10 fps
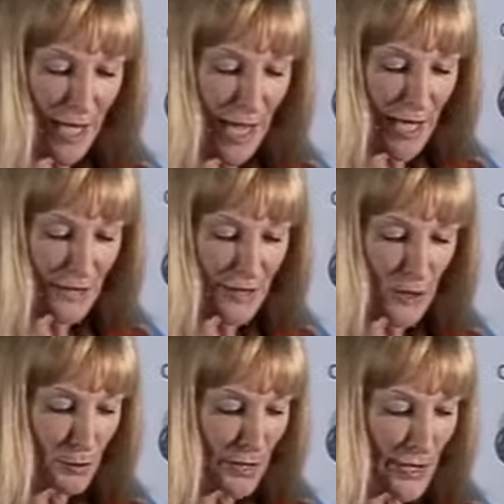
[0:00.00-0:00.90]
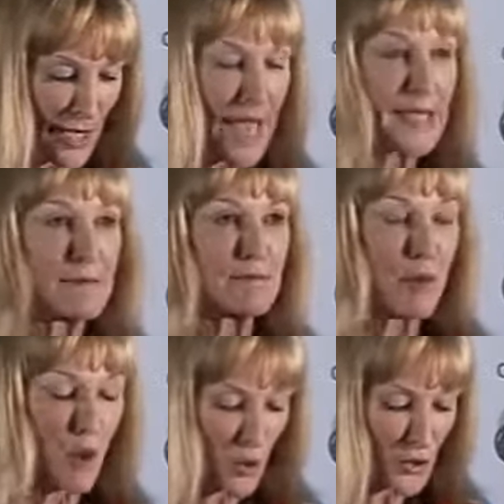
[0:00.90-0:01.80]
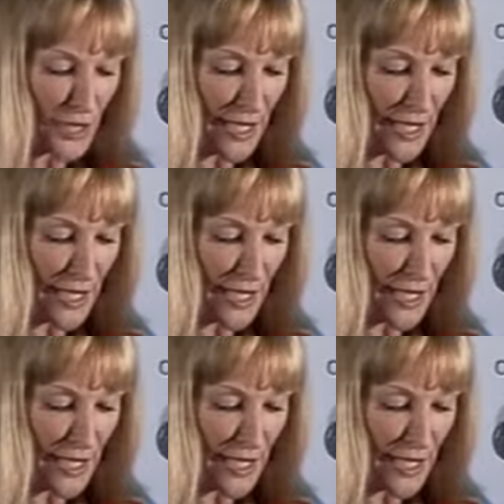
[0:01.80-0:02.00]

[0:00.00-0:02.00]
arts to be an important